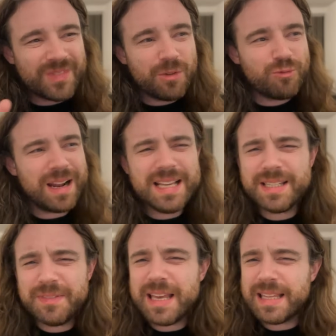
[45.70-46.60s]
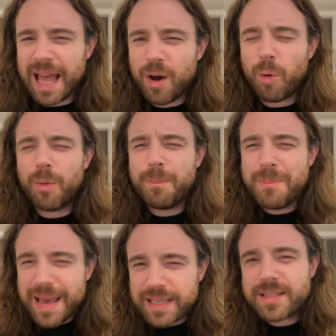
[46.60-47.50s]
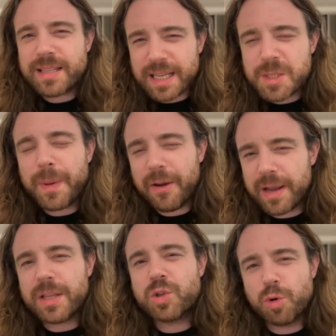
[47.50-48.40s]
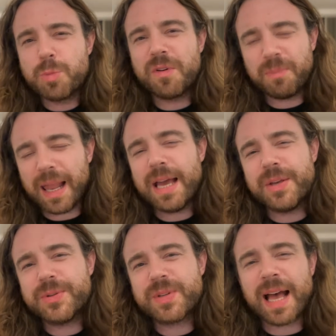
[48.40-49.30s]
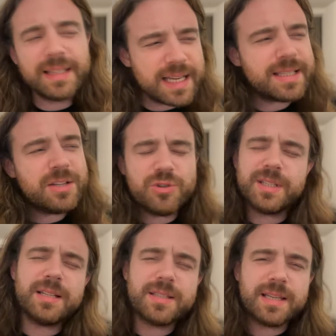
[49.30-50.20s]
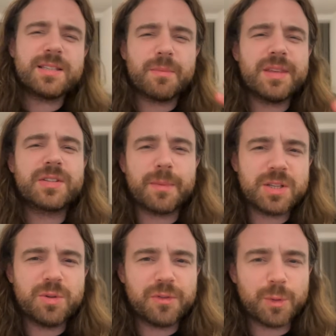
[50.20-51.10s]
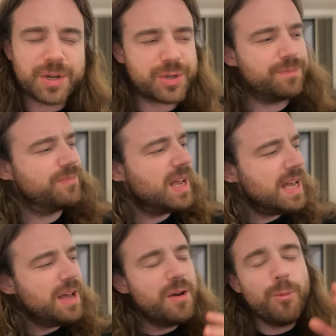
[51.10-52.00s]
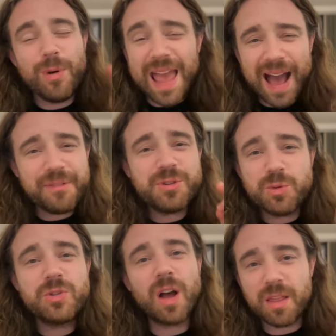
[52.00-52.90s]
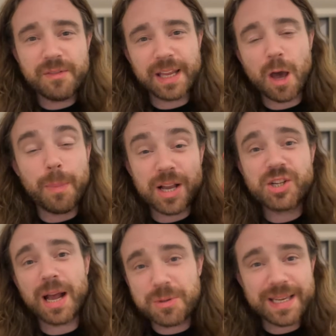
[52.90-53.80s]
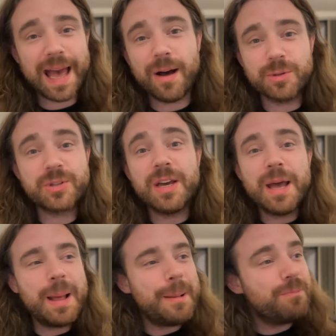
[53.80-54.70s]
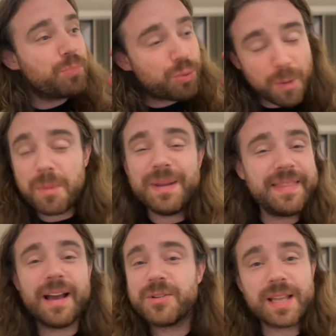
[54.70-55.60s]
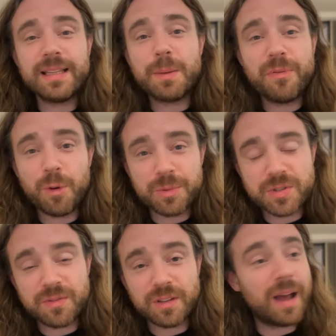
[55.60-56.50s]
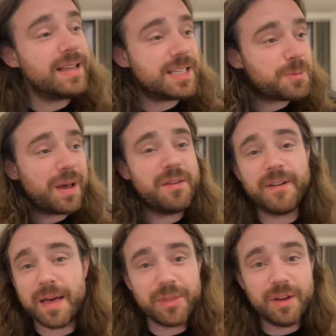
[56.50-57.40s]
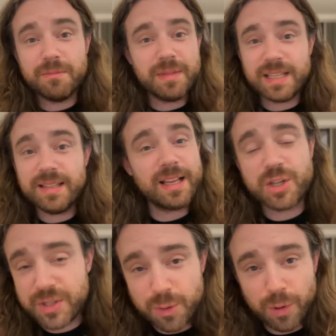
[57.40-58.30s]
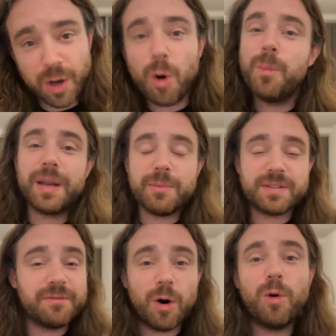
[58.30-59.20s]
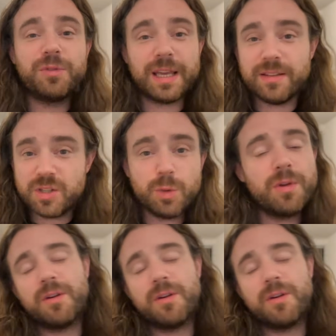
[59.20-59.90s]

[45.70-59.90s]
relatively now mixed experience group of players? And it's interesting to see some of this coming to fruition. We have to start the video by shouting out probably the outstanding performance of the night, despite the fact that he didn't actually score a goal, but he was involved in two of